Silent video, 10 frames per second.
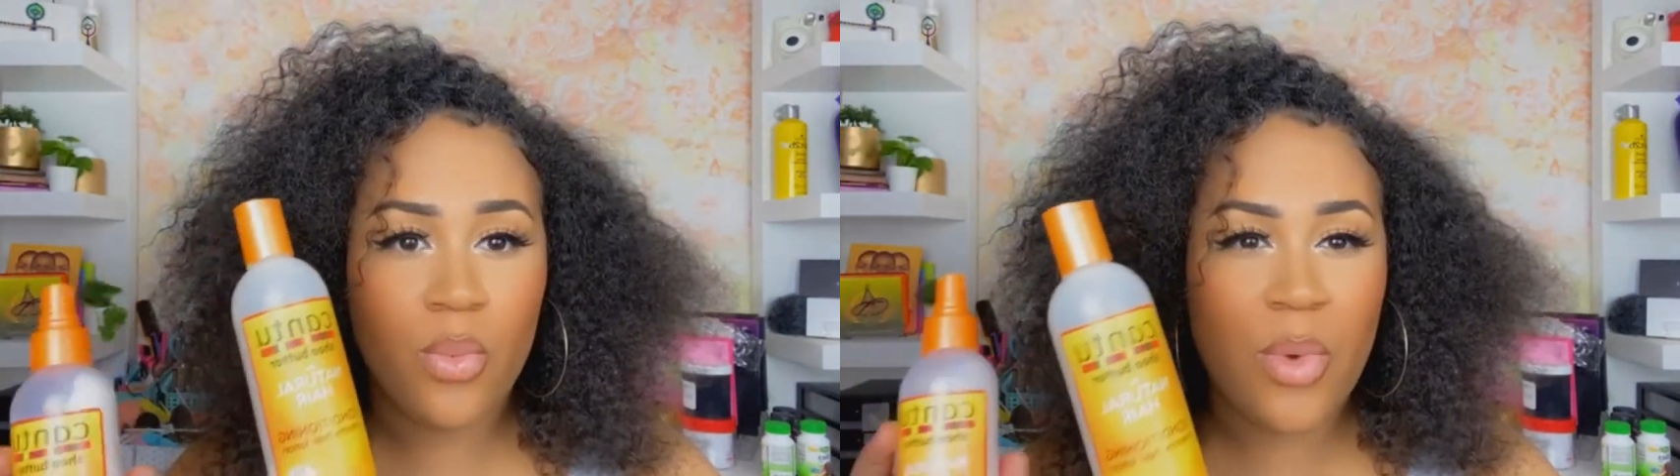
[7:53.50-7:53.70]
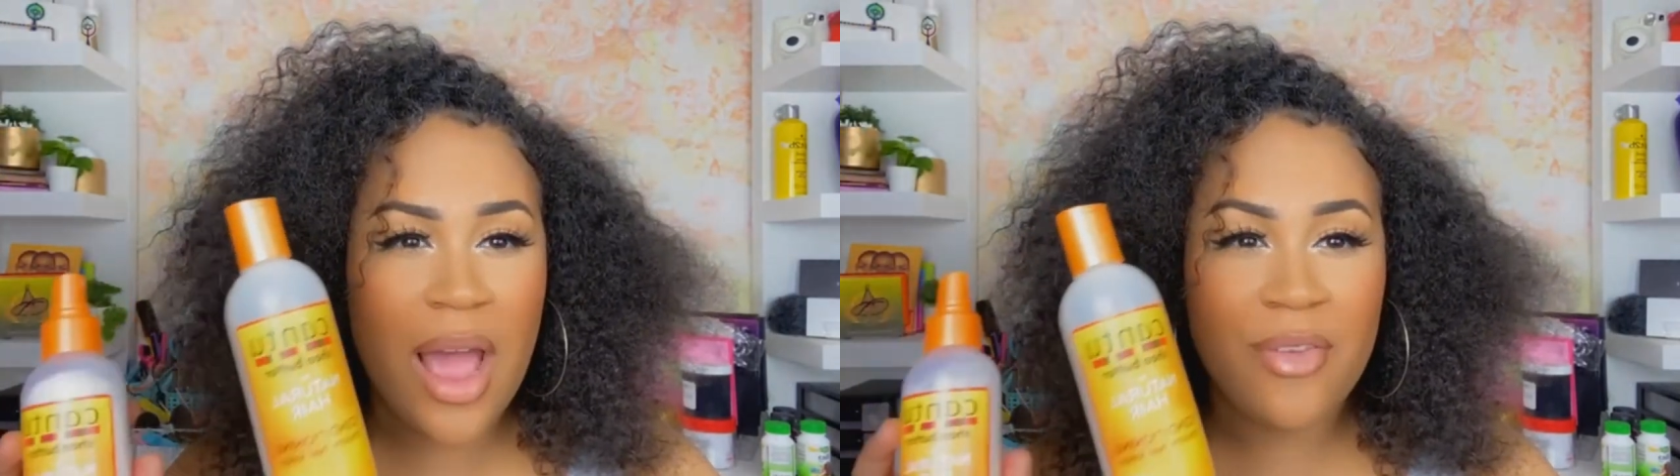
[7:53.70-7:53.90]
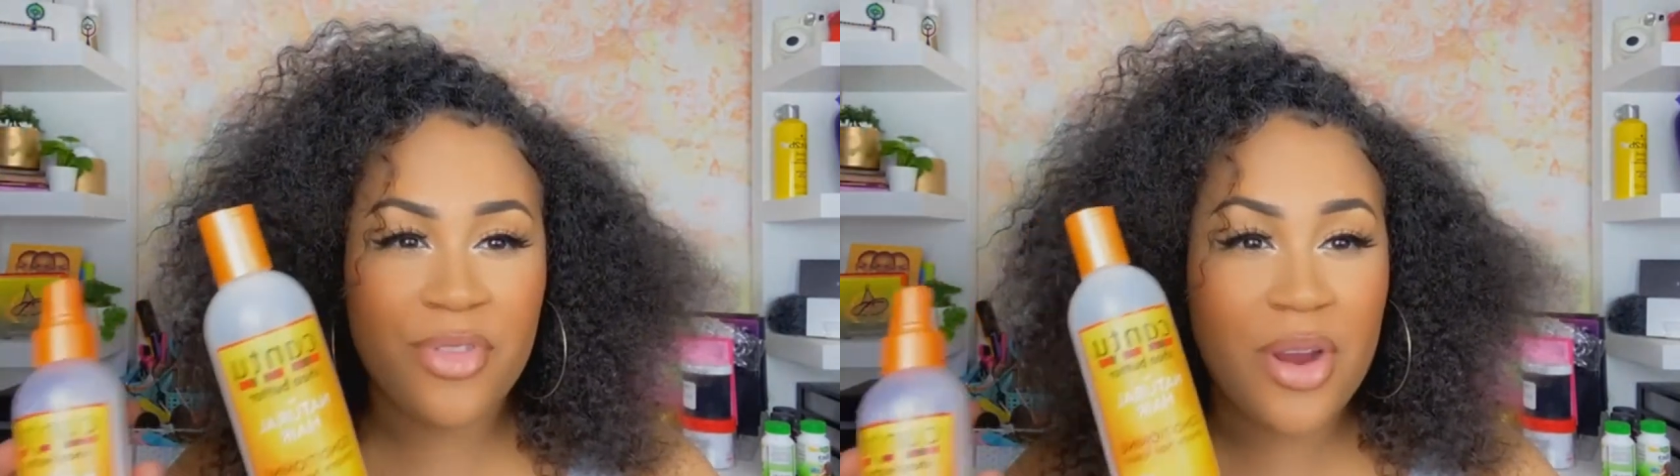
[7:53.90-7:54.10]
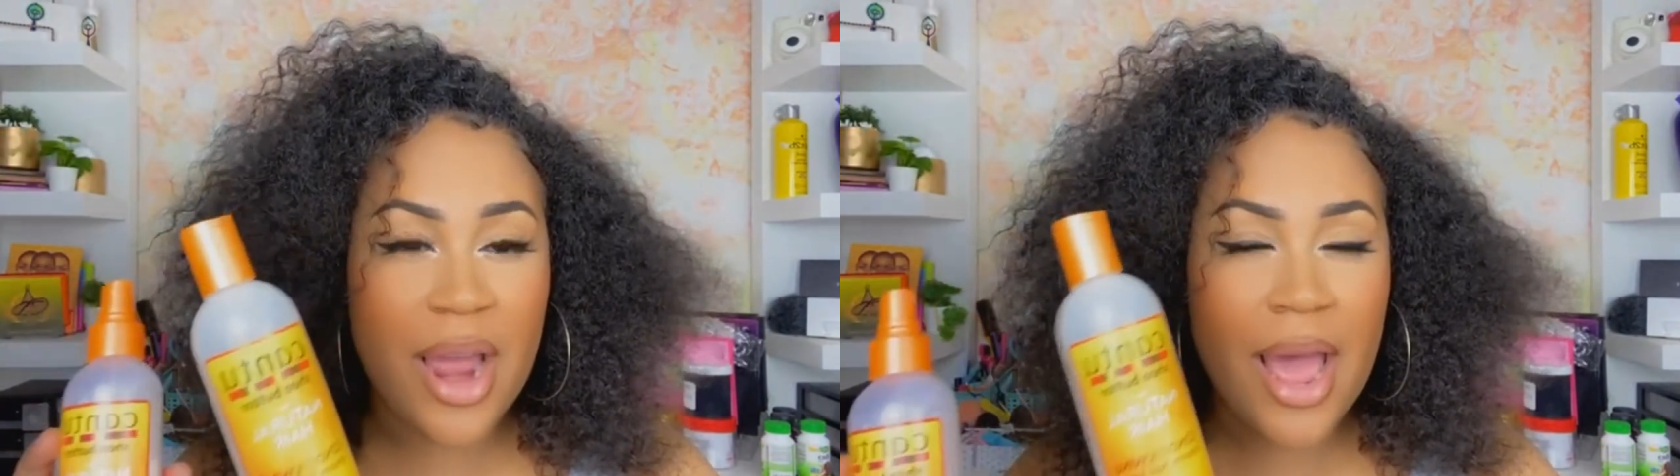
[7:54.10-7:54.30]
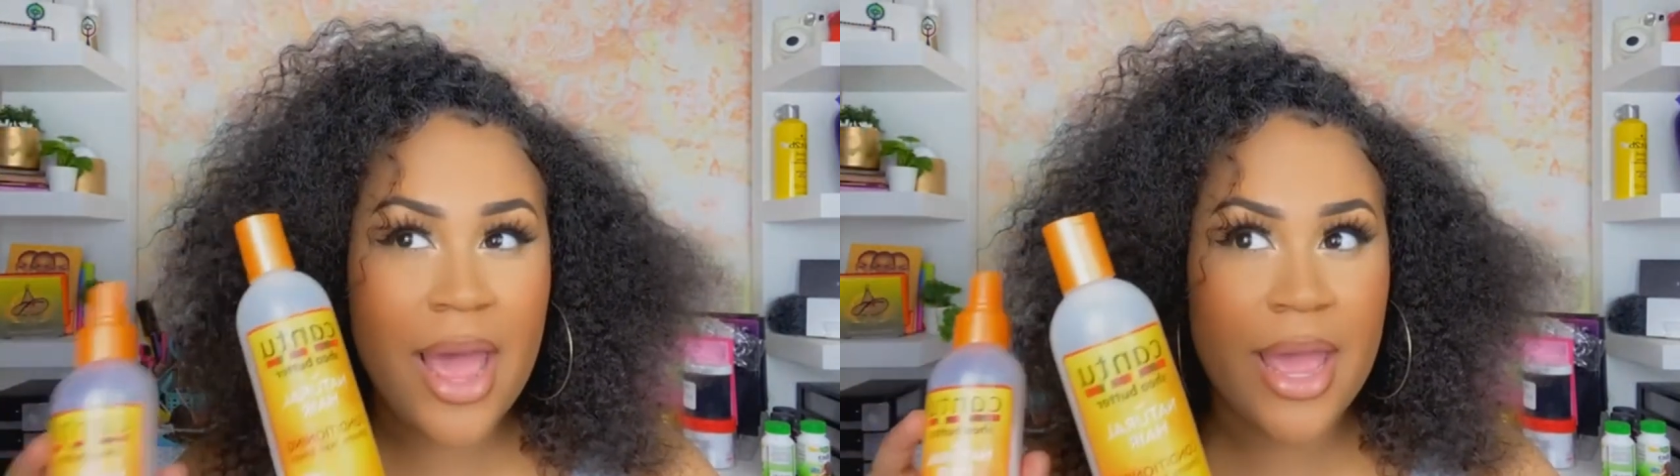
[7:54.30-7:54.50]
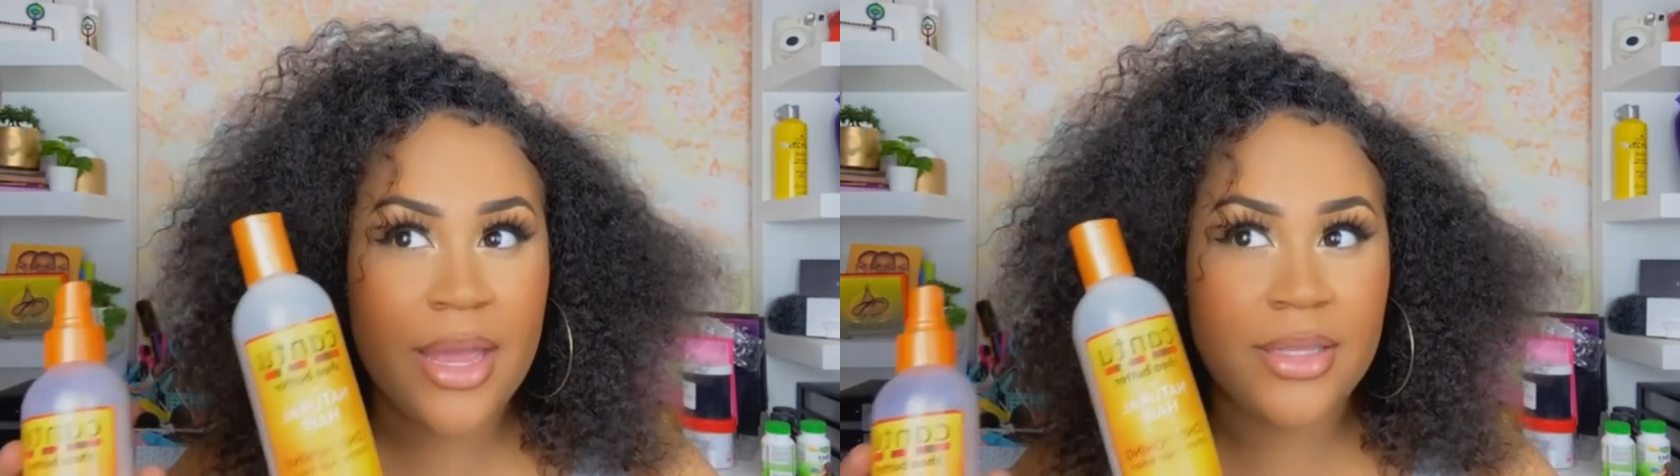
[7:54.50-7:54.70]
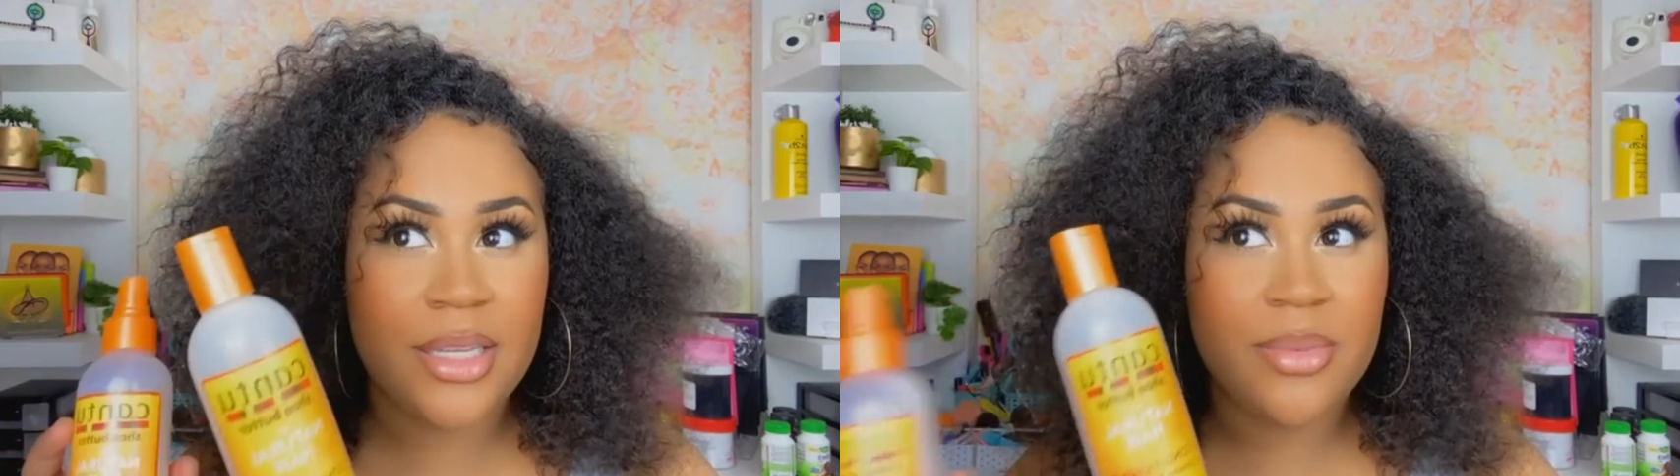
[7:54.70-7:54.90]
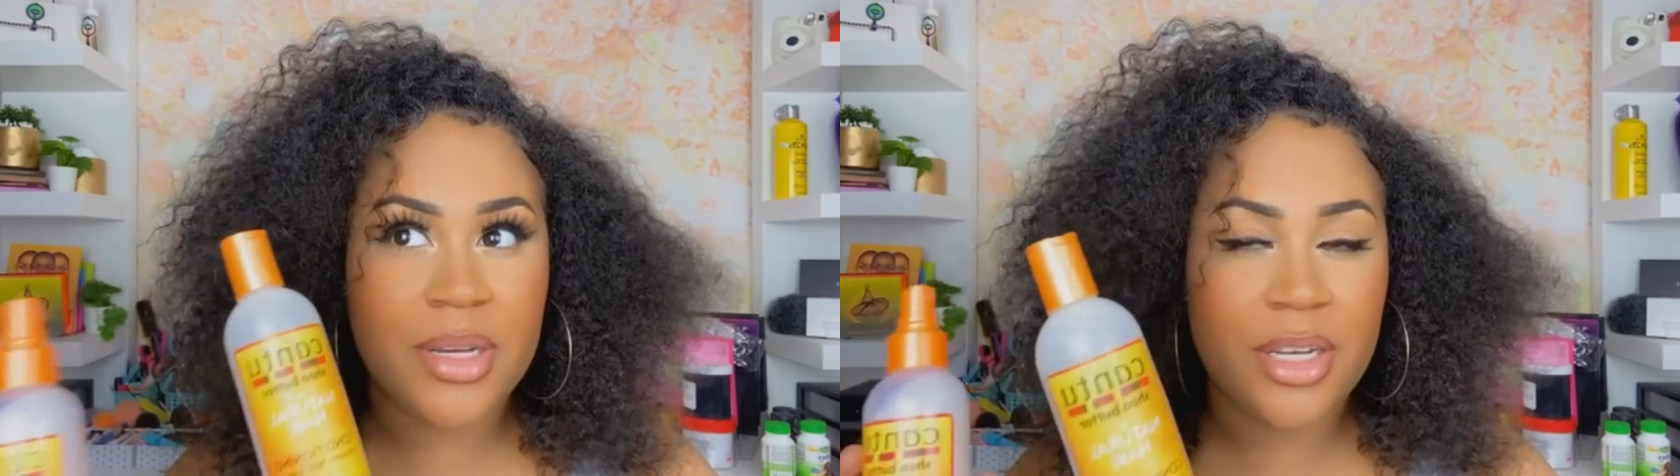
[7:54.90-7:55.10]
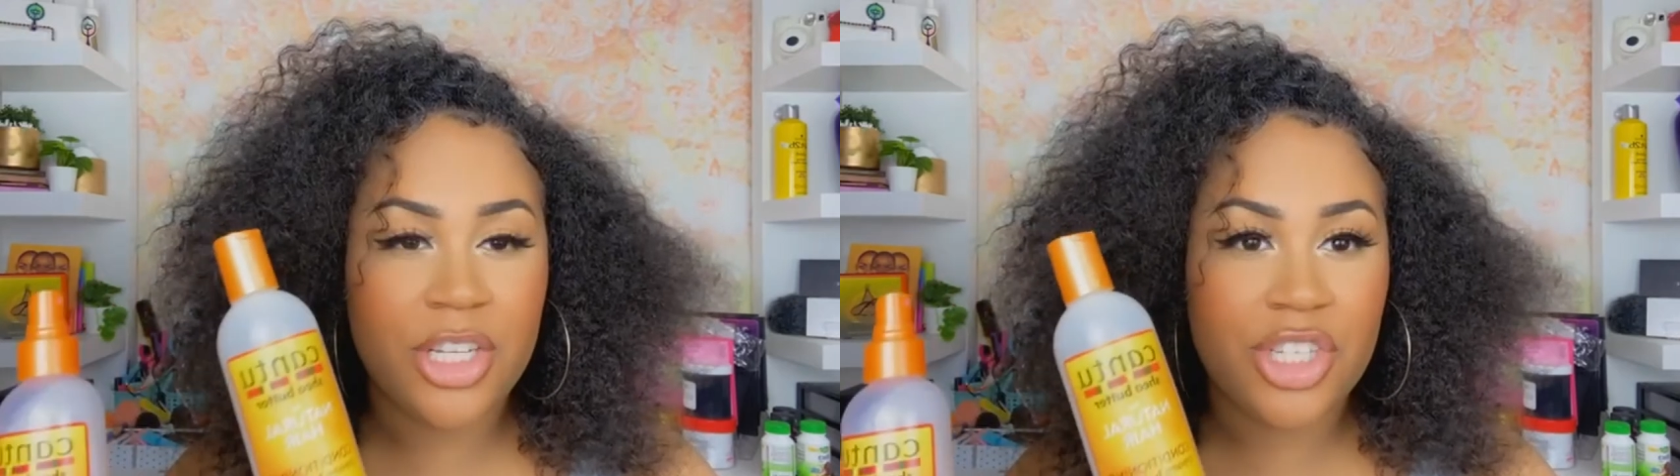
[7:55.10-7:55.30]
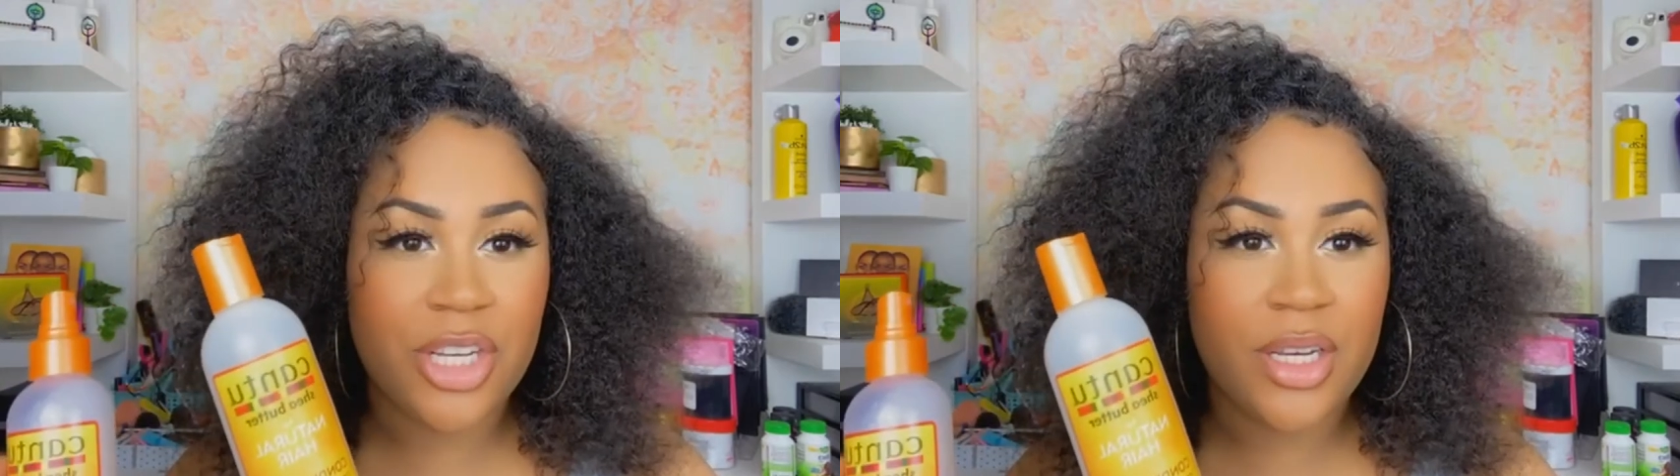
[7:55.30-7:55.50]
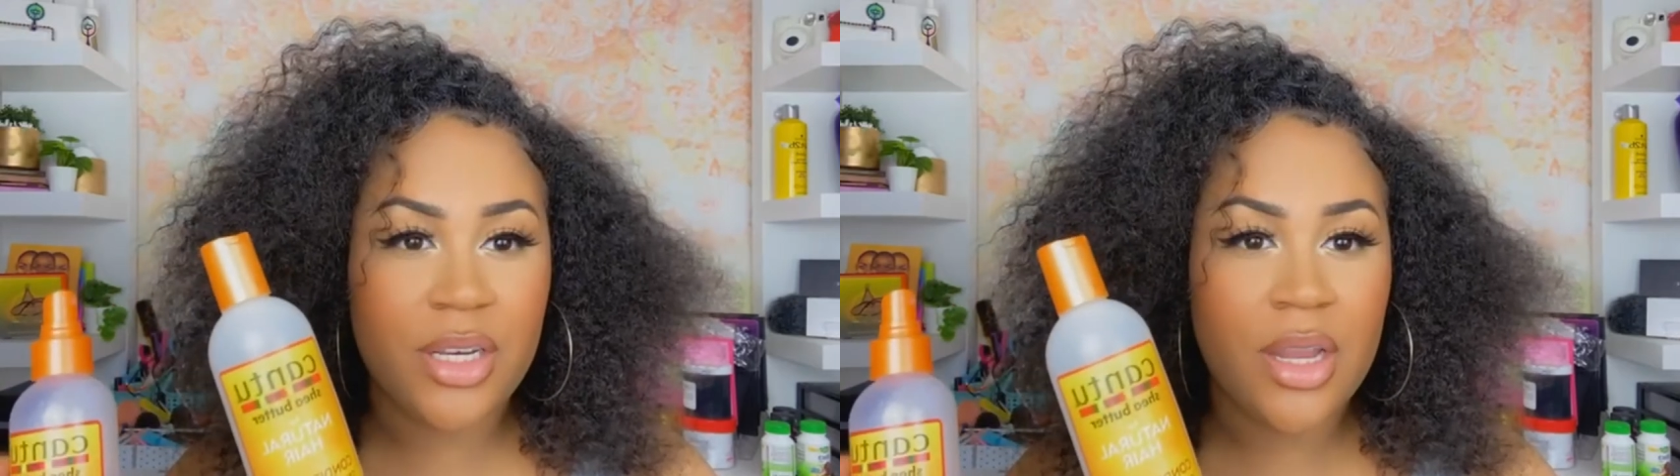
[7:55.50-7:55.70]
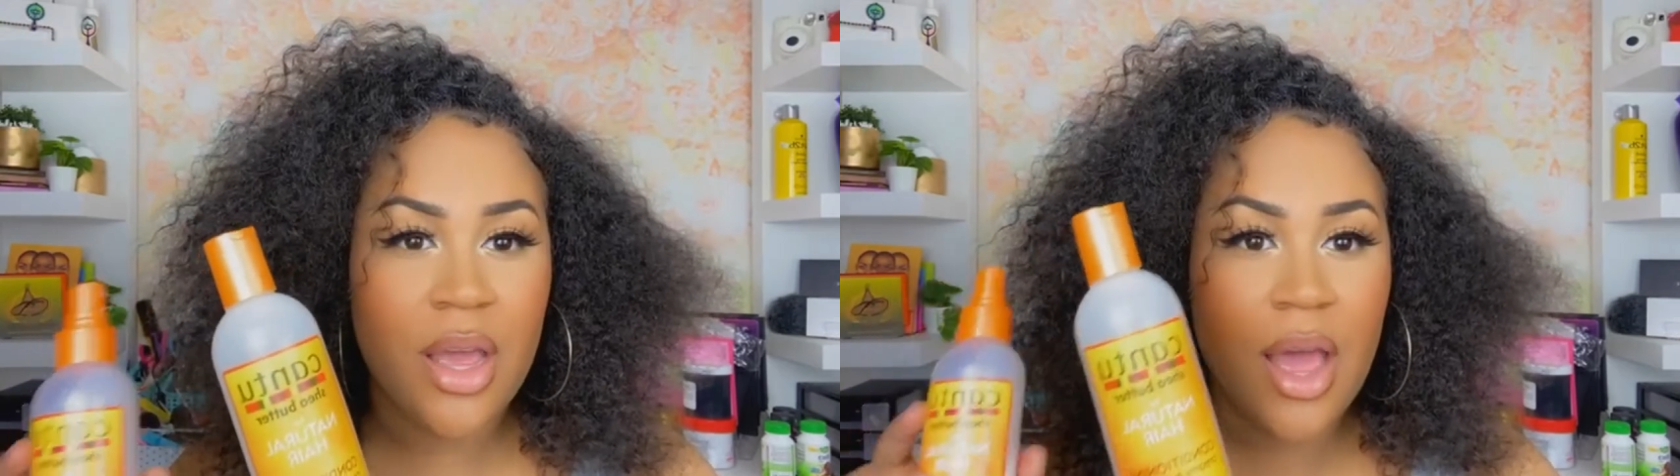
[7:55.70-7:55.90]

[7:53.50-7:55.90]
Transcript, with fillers: after I deep condition.